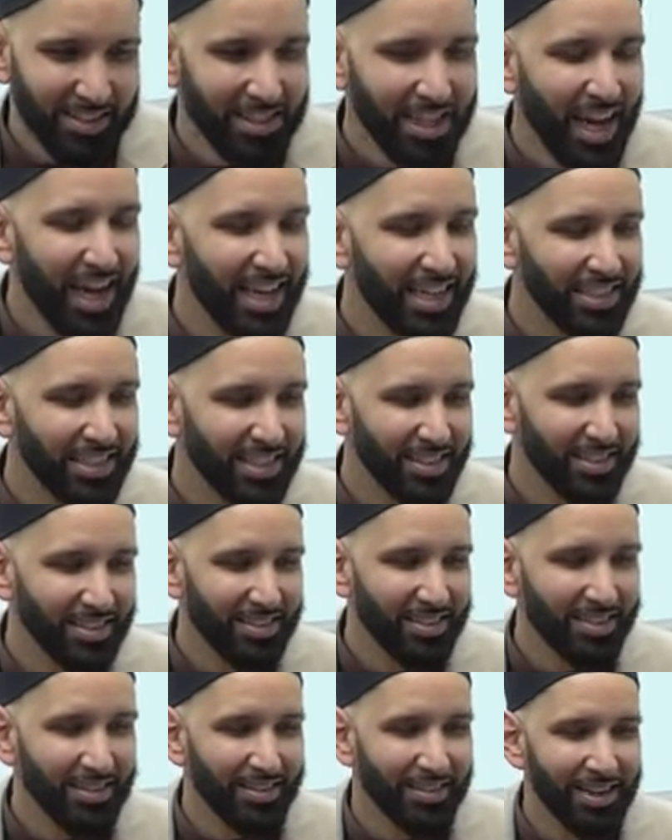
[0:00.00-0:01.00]
It just has
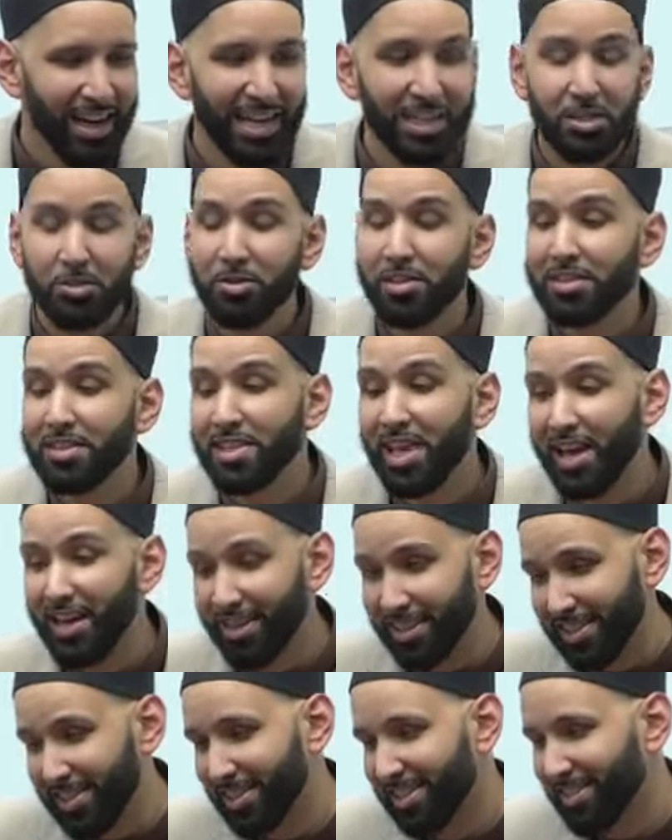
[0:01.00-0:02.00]
nicer
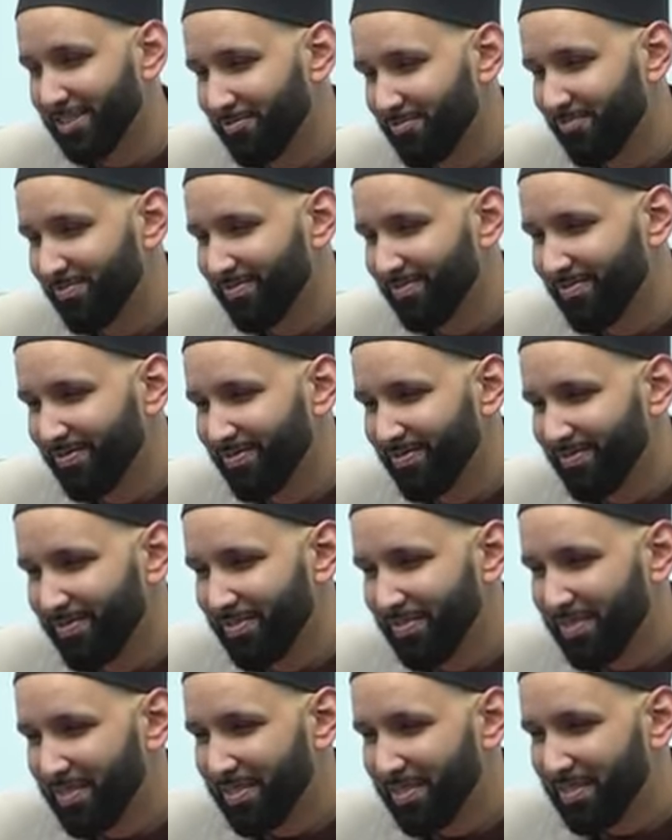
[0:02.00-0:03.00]
aesthetics.
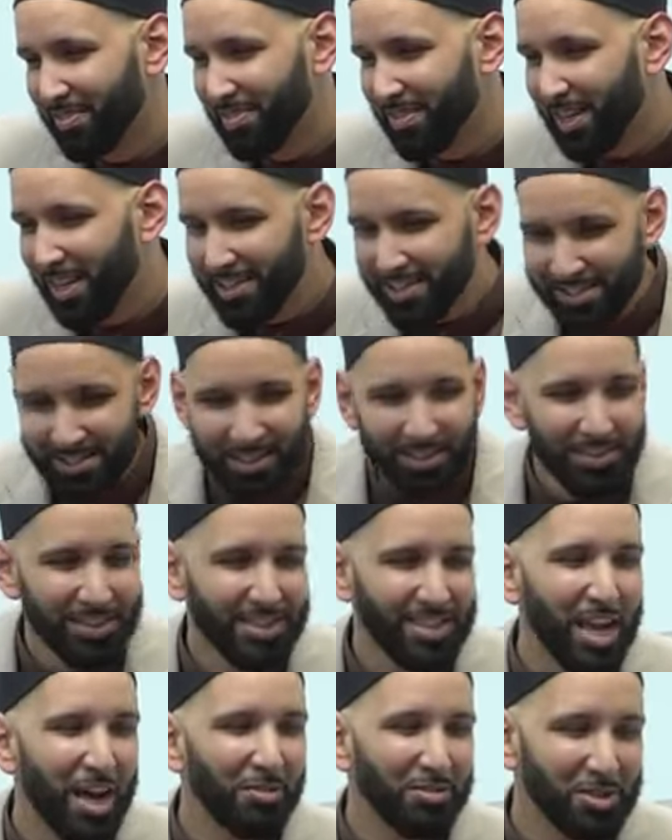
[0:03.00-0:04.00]
It's
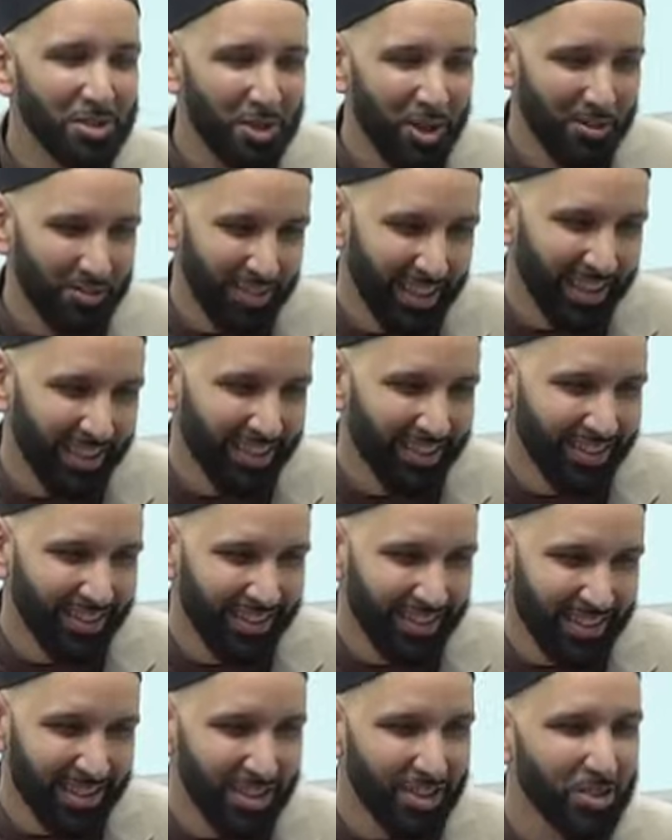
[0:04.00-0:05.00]
still self-serving.
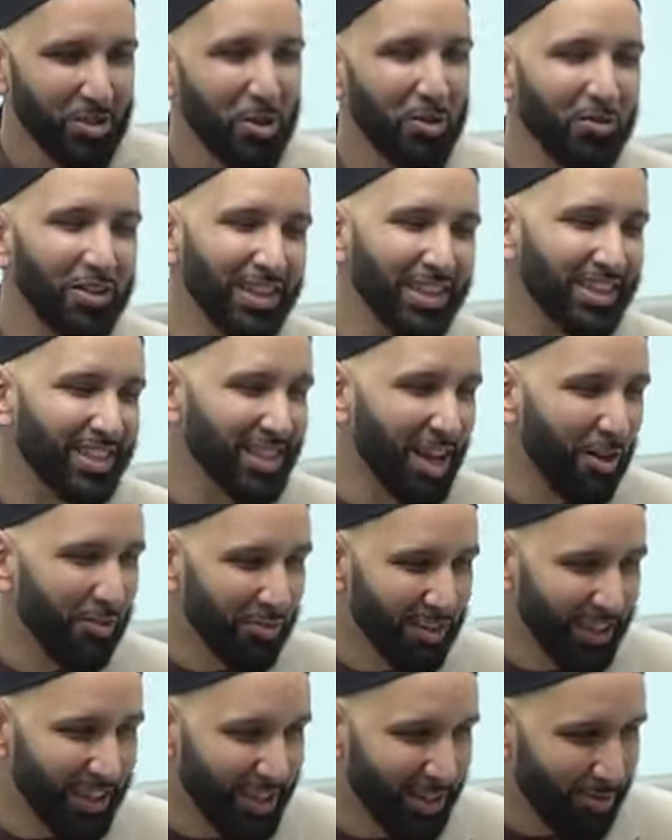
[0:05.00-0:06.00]
It's just serving the
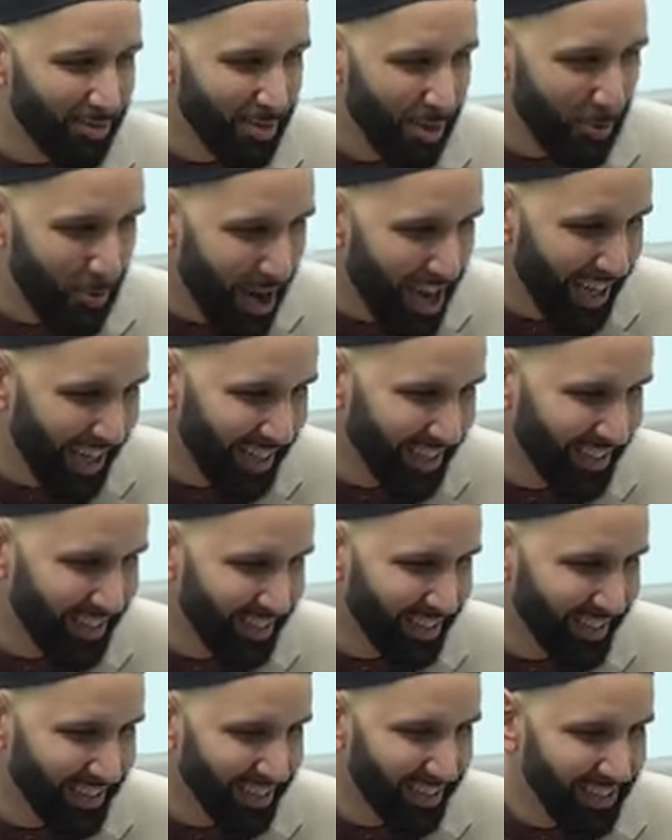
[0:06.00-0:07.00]
self in a different way.
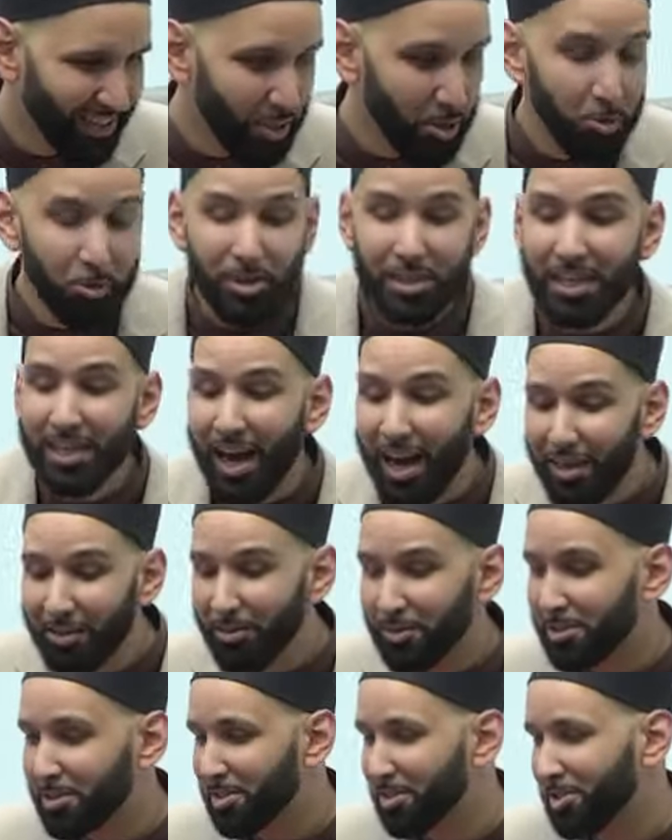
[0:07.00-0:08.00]
Using
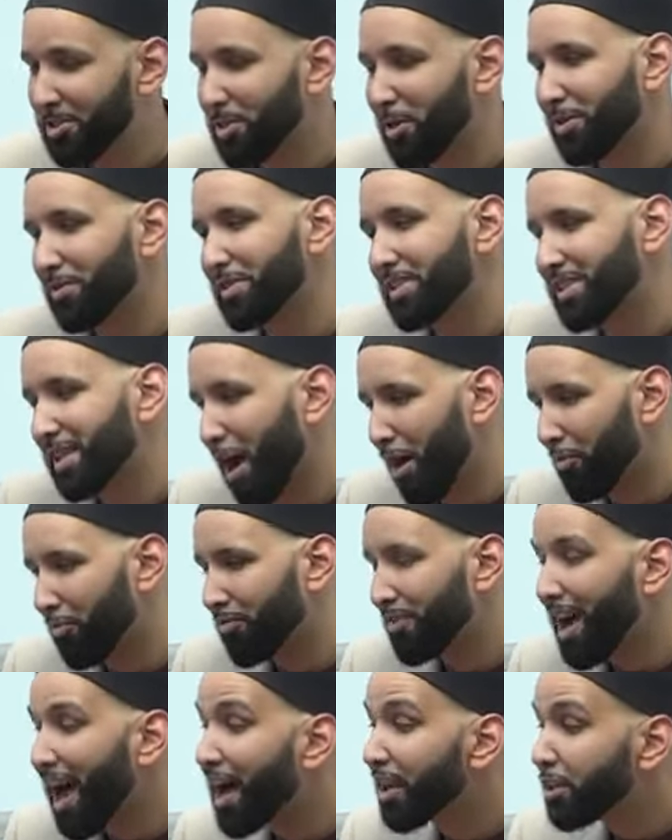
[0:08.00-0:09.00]
others to serve
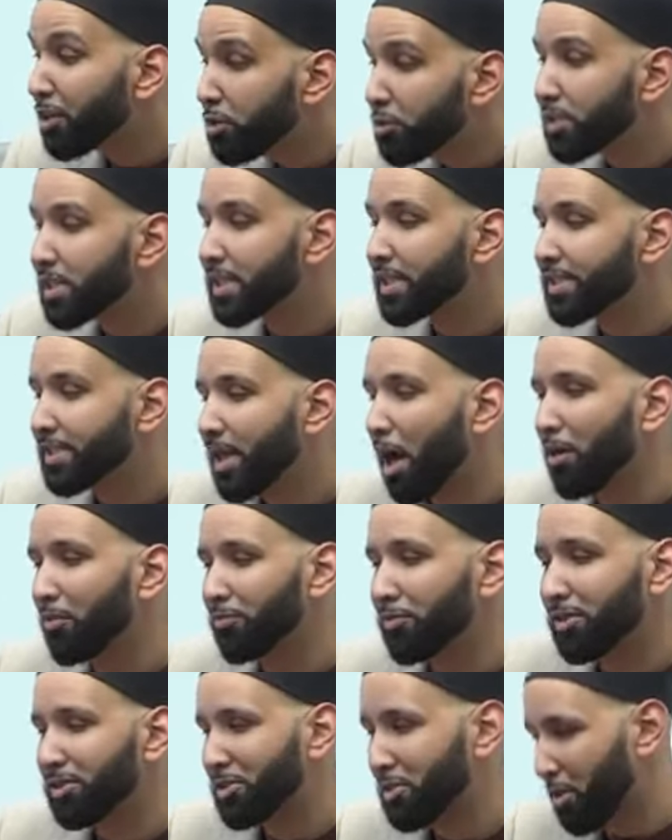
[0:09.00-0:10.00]
self, not using
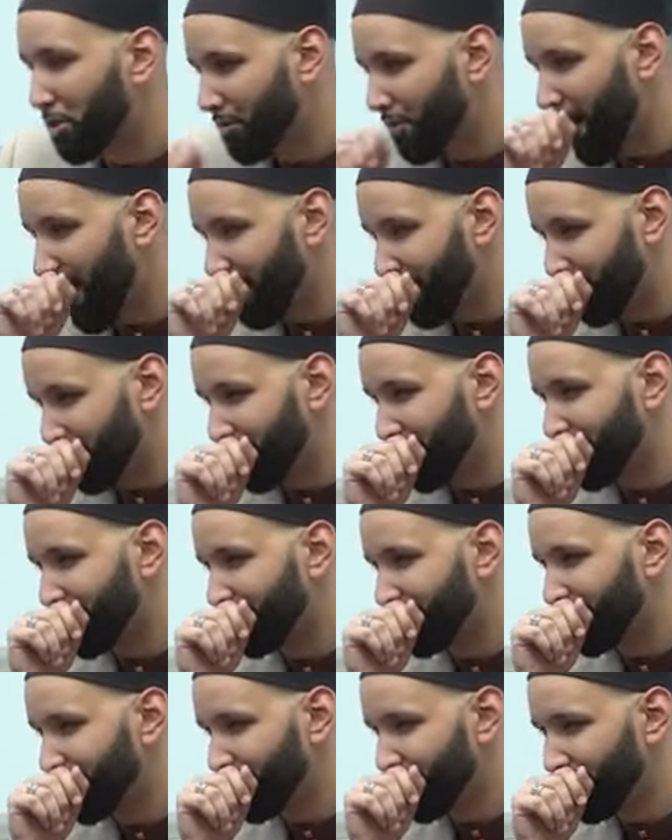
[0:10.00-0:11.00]
self to serve others.
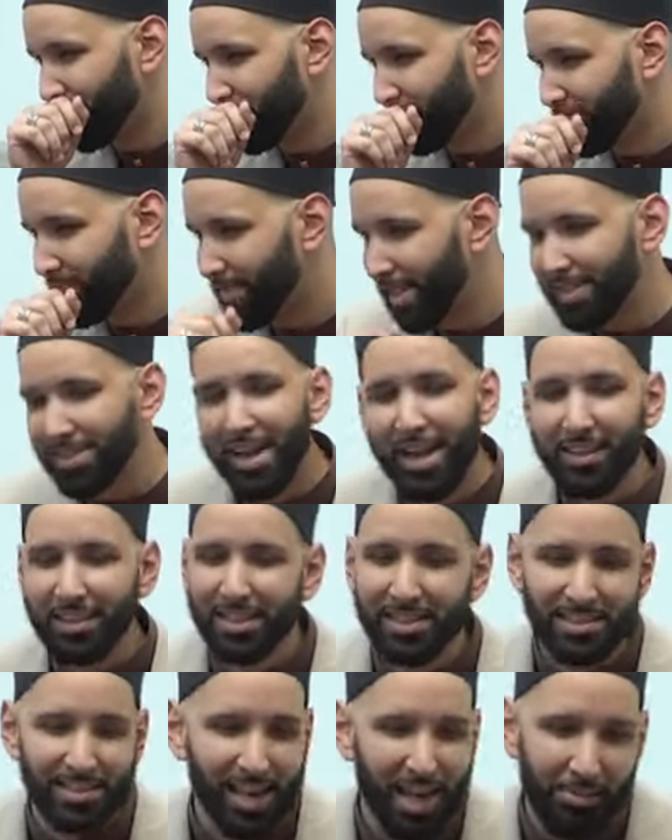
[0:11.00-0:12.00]
That's
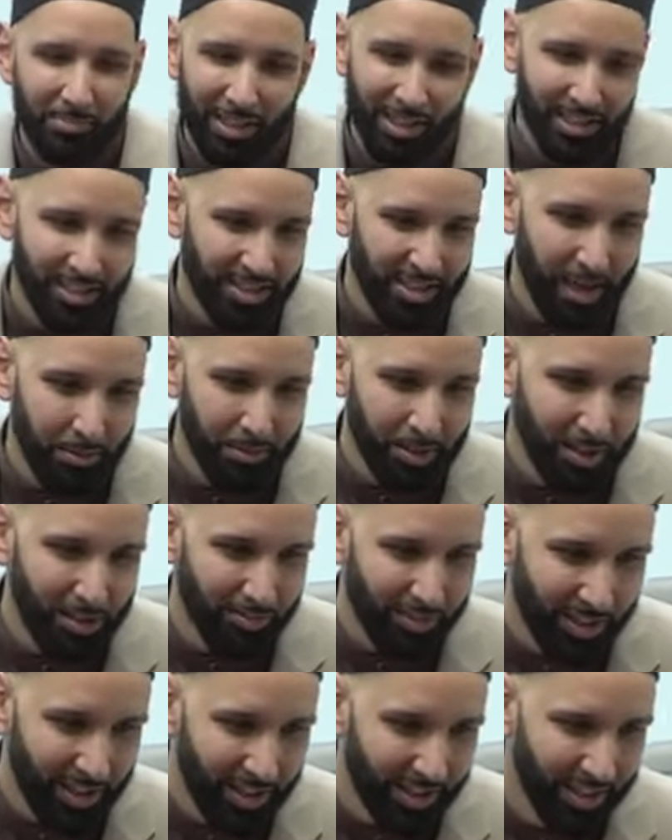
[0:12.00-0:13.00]
not the Islamic
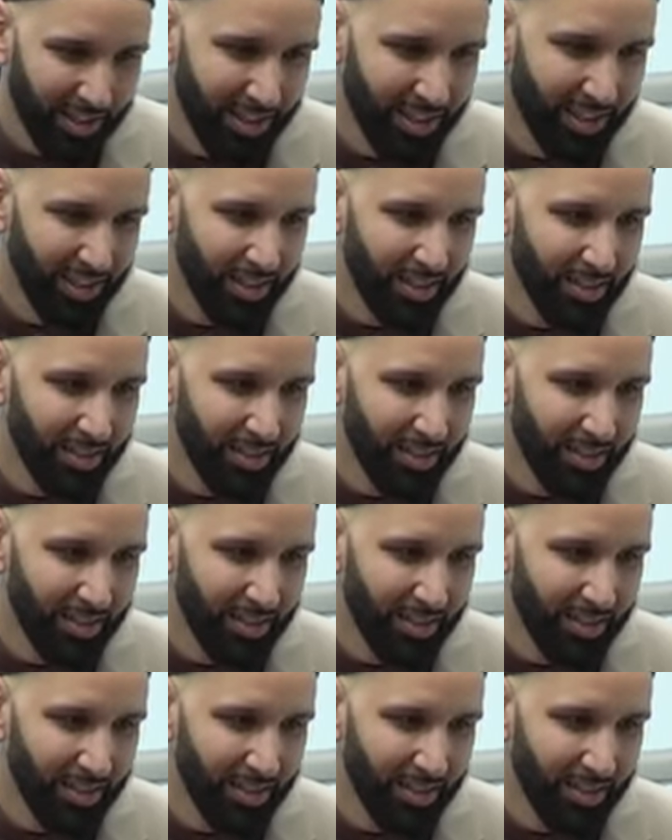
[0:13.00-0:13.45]
conception of it all.